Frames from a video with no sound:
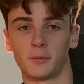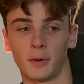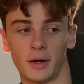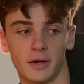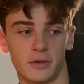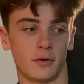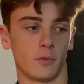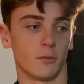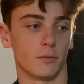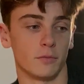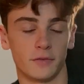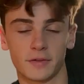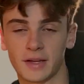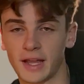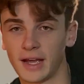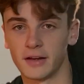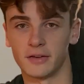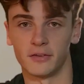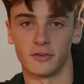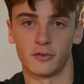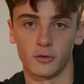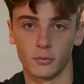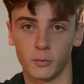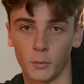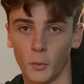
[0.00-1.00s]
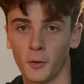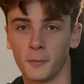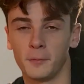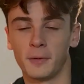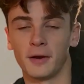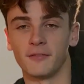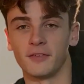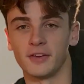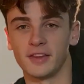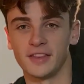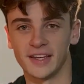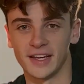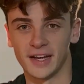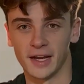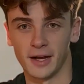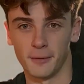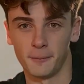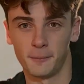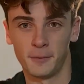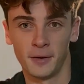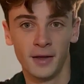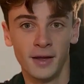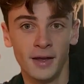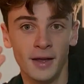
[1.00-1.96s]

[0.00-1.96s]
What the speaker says: right? To kind of just warm everything up.